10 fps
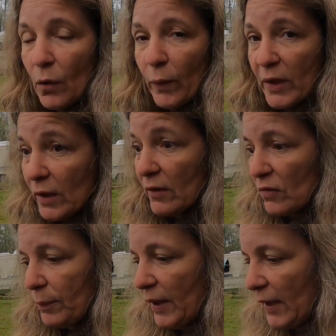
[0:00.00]
we couldn't
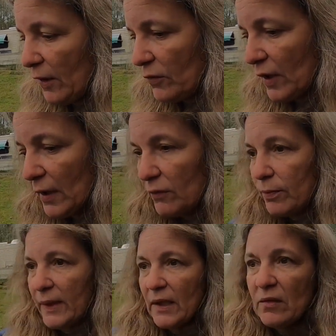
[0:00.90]
supply ourselves
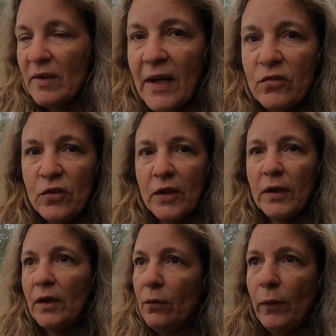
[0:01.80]
because last
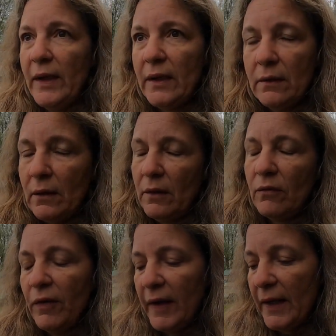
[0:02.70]
year we
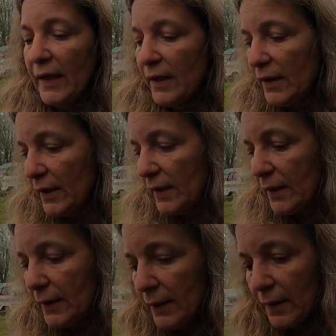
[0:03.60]
couldn't find any deer.
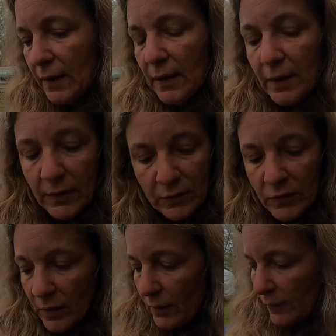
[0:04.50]

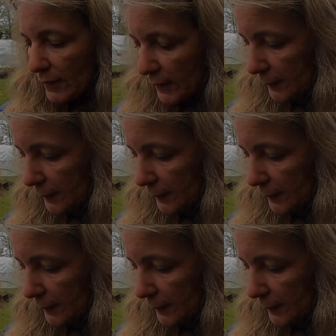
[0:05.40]
So,